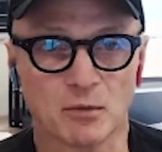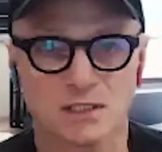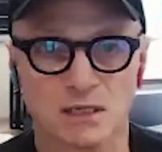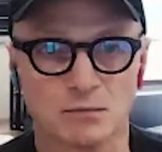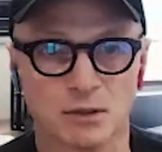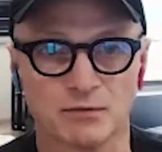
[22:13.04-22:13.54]

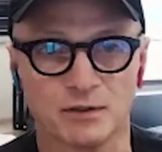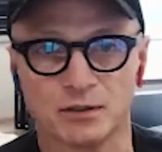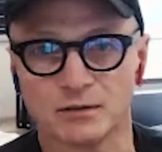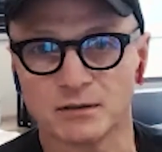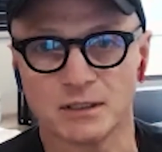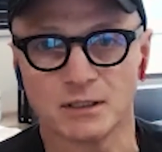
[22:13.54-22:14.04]
simple, if
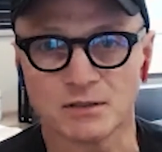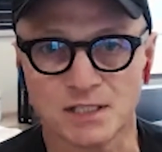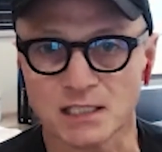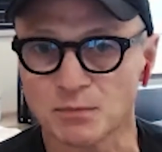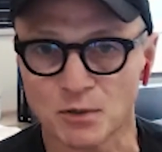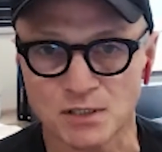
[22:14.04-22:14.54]
you're
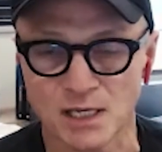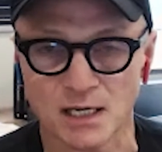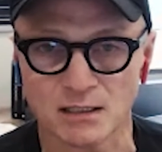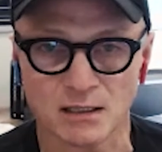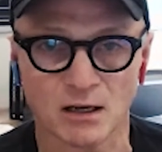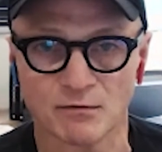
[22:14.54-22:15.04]

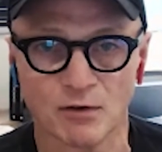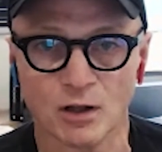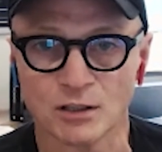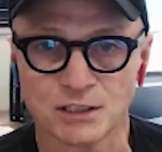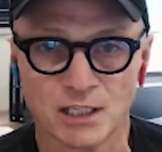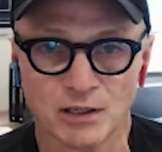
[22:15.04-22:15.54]
6% on
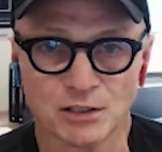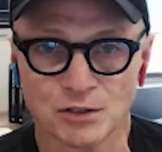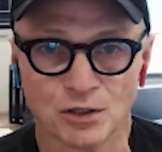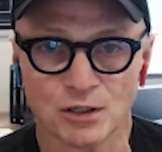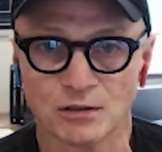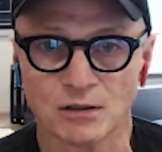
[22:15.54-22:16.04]
voluntary
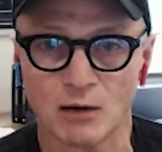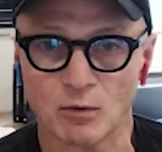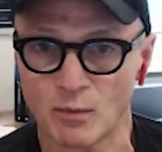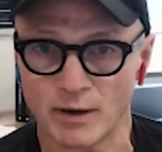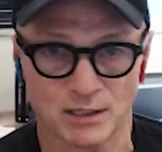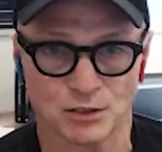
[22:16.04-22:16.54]
churn, I would
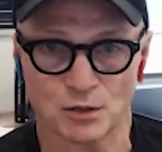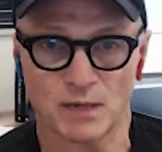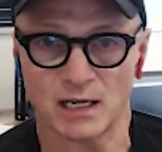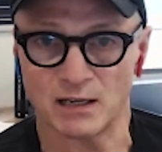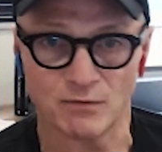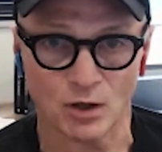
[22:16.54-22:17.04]
make sure
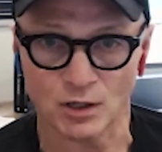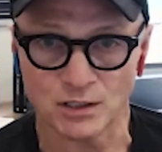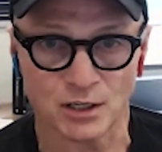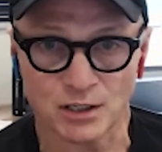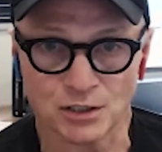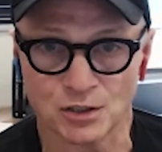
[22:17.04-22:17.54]
my
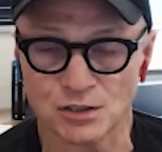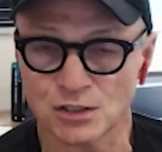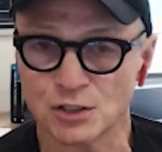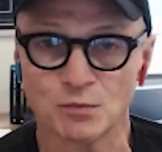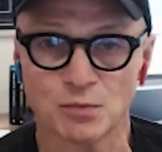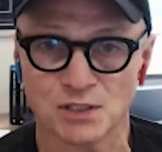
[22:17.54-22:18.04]
involuntary churn is
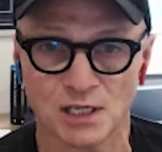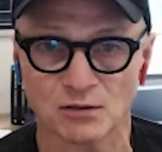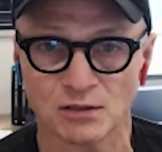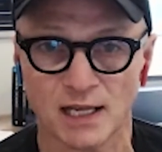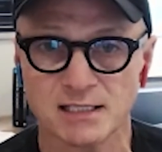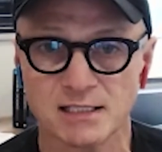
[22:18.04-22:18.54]
2% or
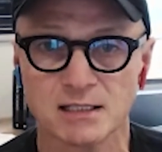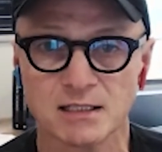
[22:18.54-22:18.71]
less.